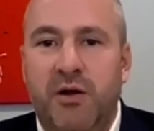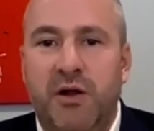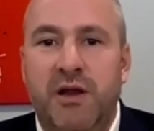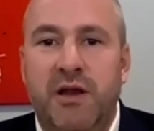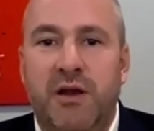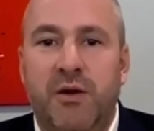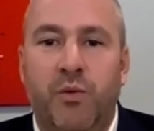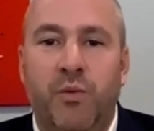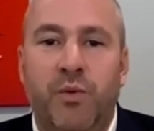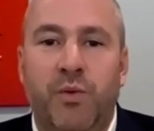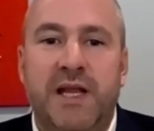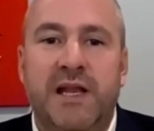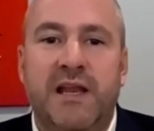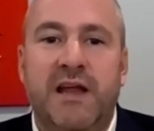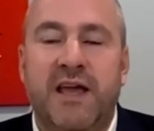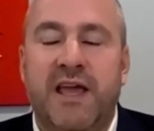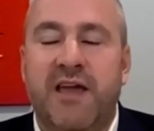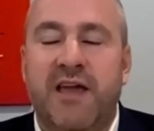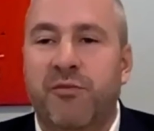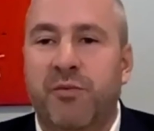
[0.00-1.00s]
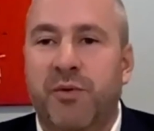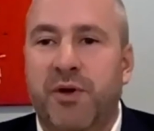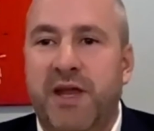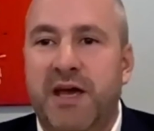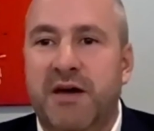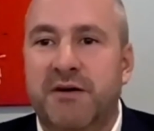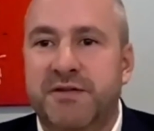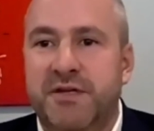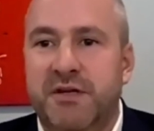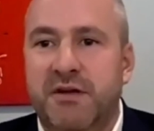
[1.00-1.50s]
We, like everybody
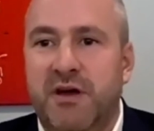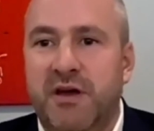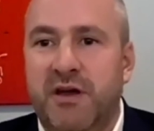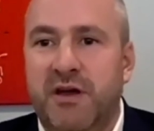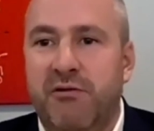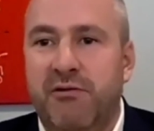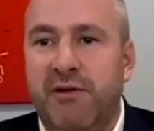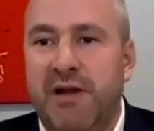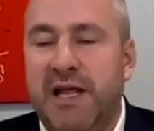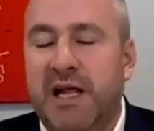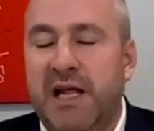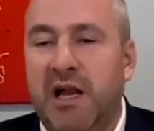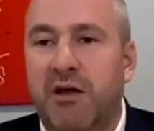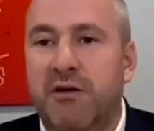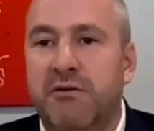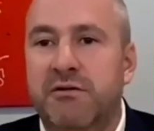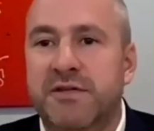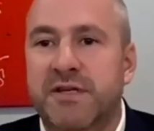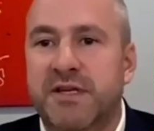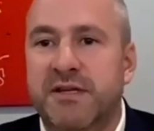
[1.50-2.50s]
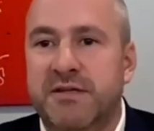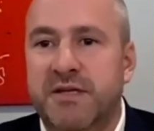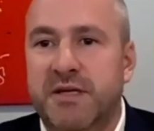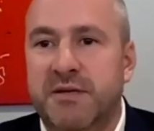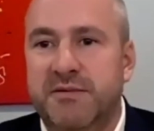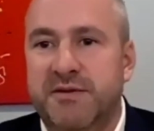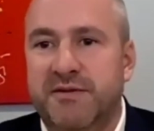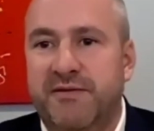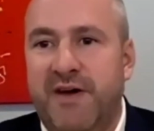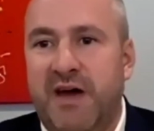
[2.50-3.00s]
else, are currently closed in
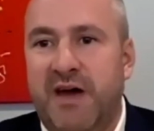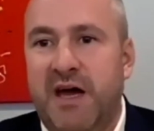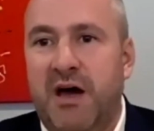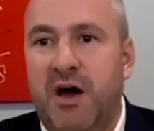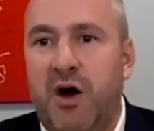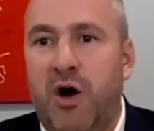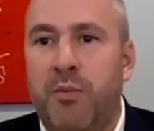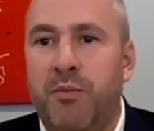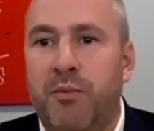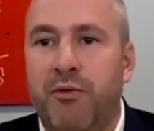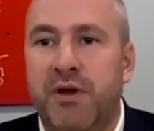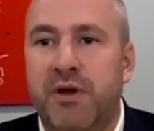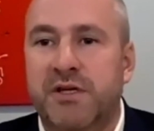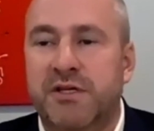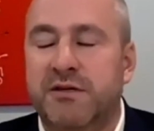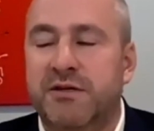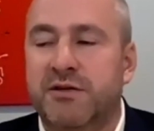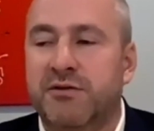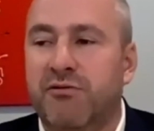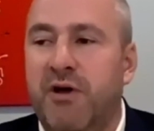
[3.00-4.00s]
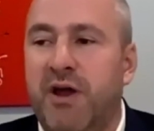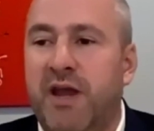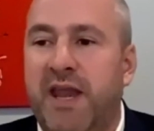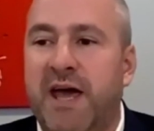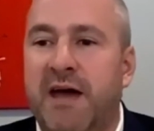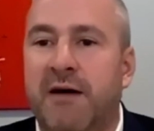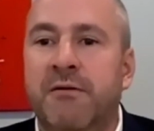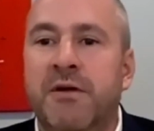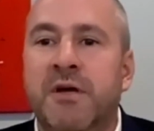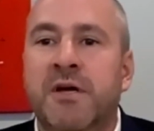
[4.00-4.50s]
terms of our operations right
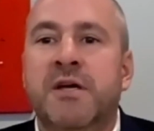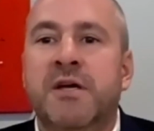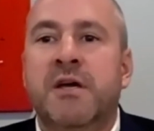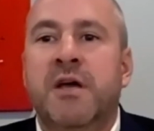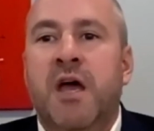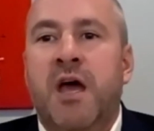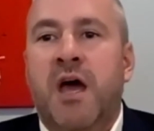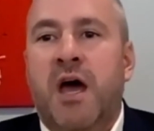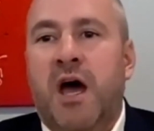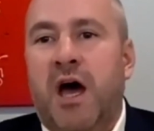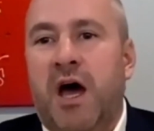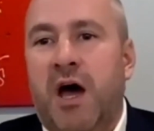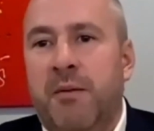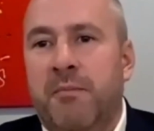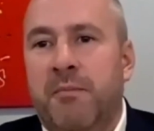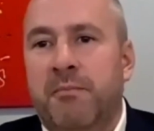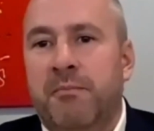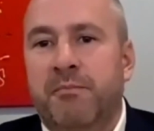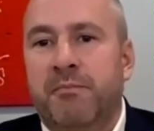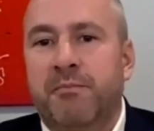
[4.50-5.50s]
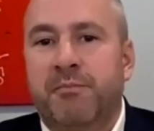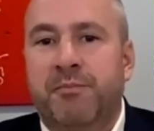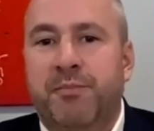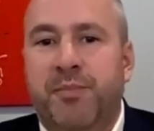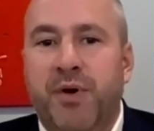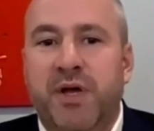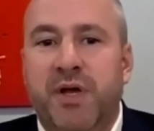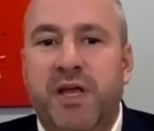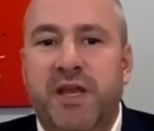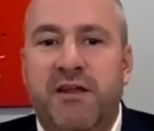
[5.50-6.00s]
now.
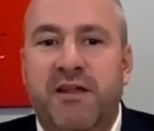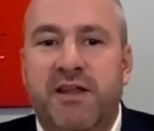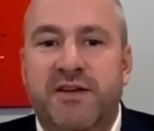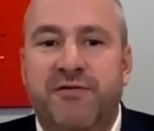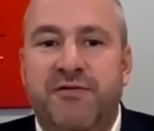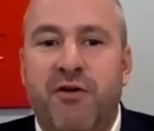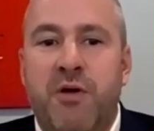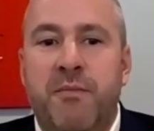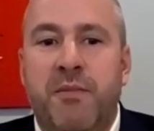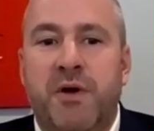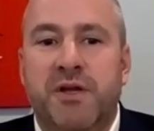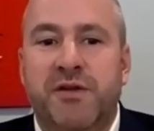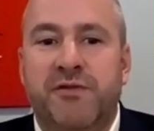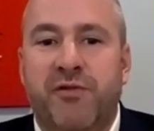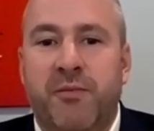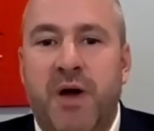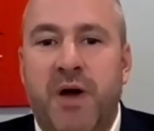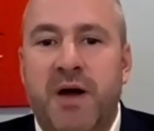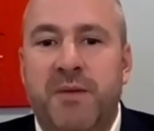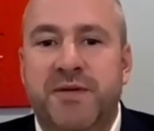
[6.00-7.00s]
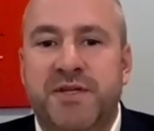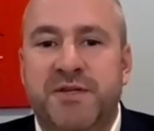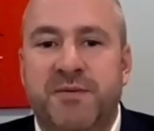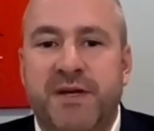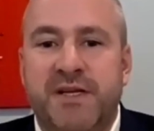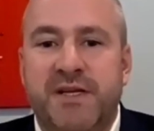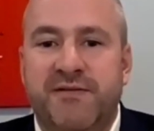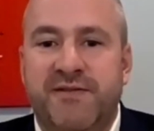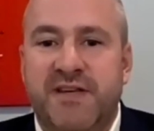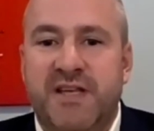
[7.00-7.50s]
But, that's very much from our
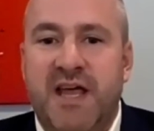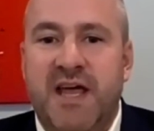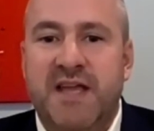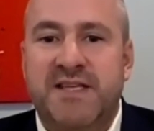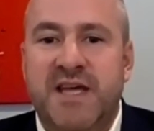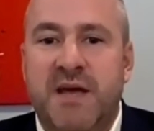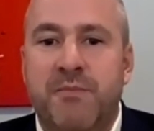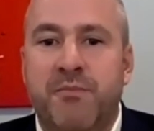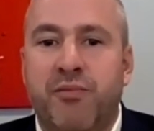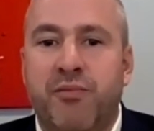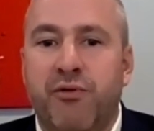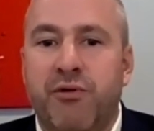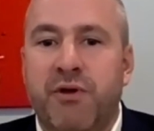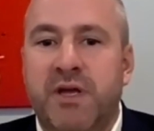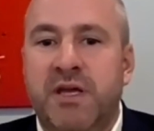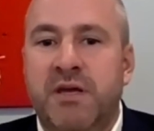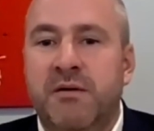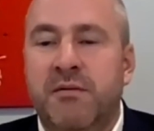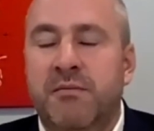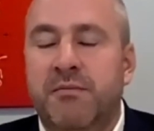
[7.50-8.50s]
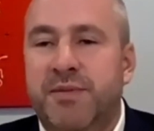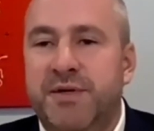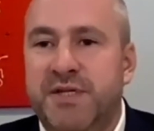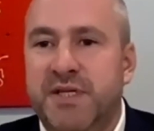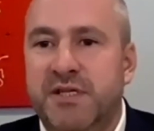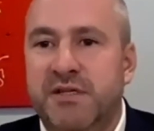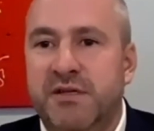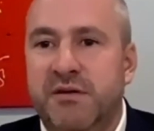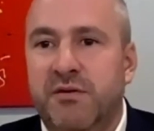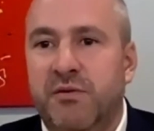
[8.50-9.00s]
perspective a temporary
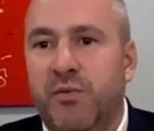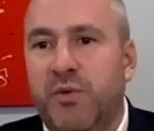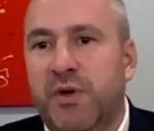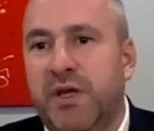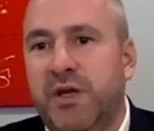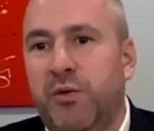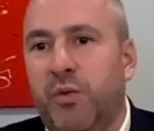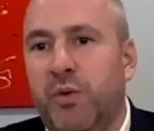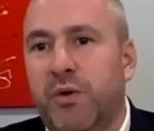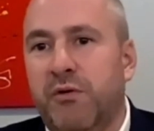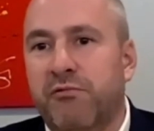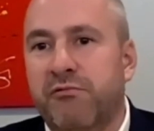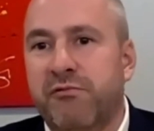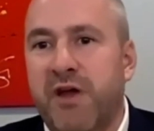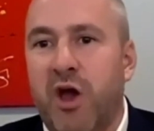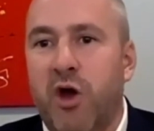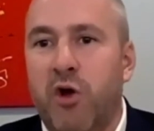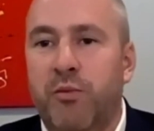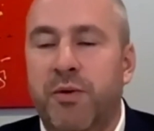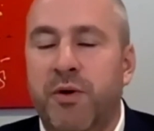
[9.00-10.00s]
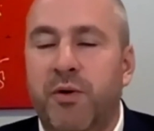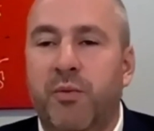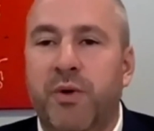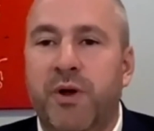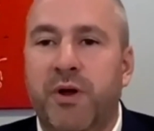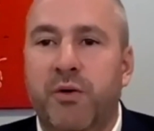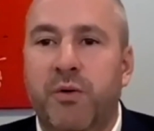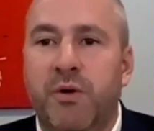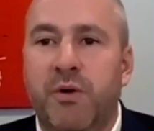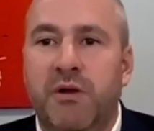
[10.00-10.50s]
position. We will reopen,
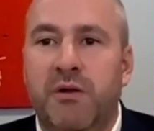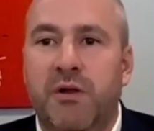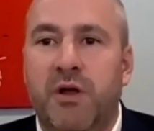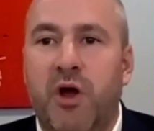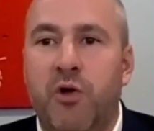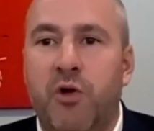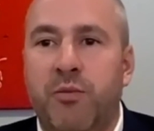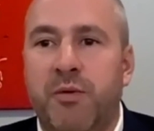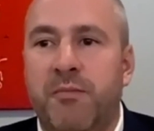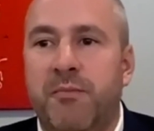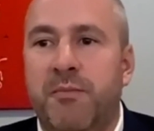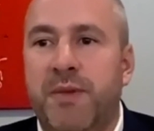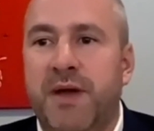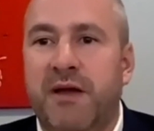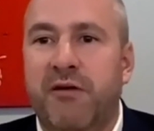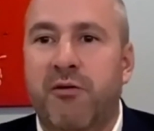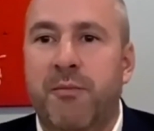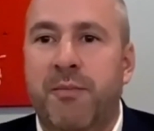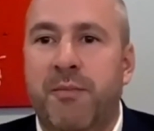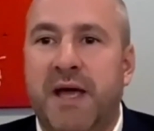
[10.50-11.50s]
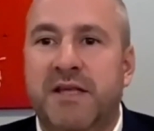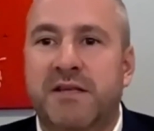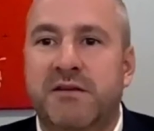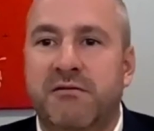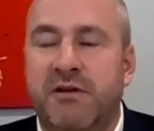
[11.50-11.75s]
we will open bigger and better.